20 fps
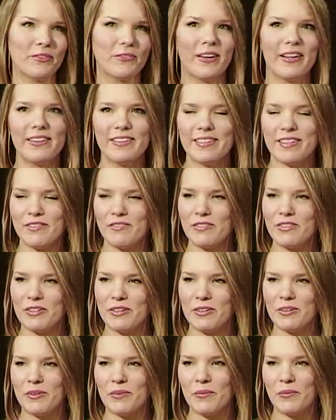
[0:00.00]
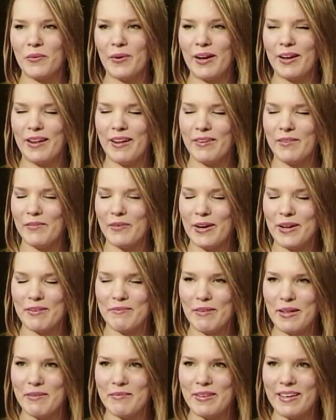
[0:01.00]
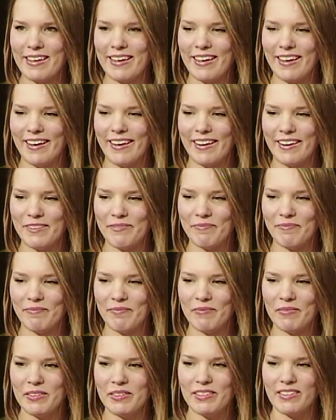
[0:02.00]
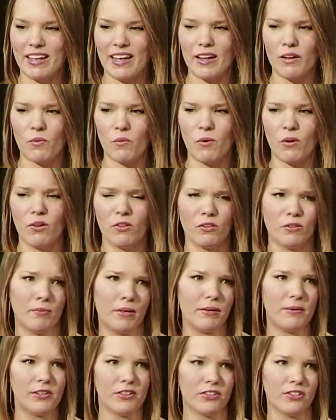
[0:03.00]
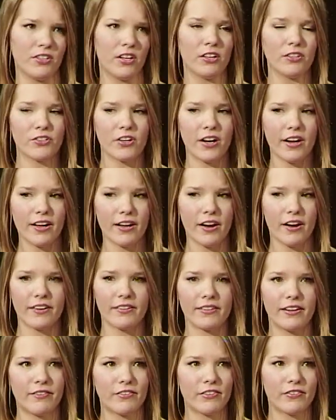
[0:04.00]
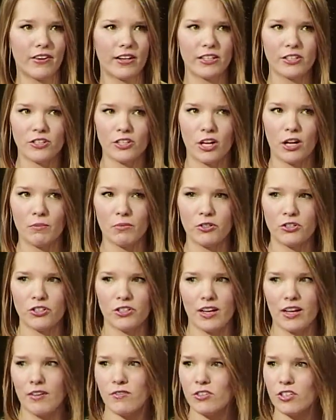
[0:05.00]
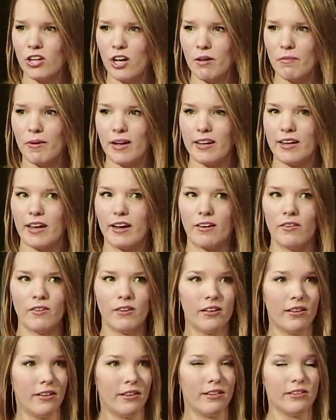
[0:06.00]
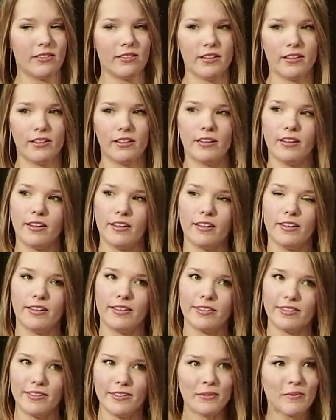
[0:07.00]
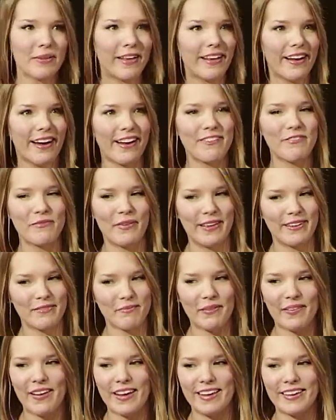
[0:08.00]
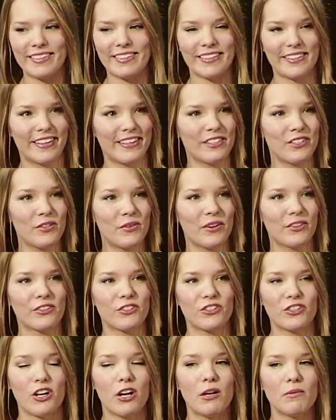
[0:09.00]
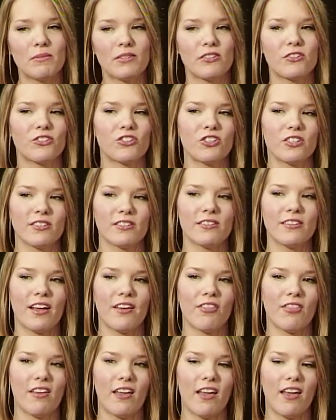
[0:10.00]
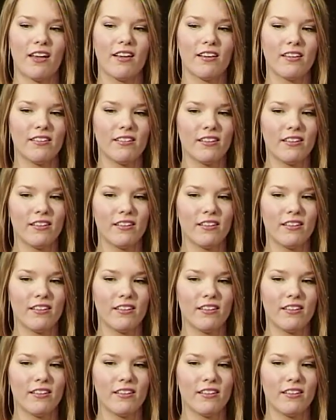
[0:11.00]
relatives or what it may be say, well, maybe you're not trying hard enough to find a job. You should have a job by now. It's like, excuse me, I've been applying to like 200 jobs. There's just nothing.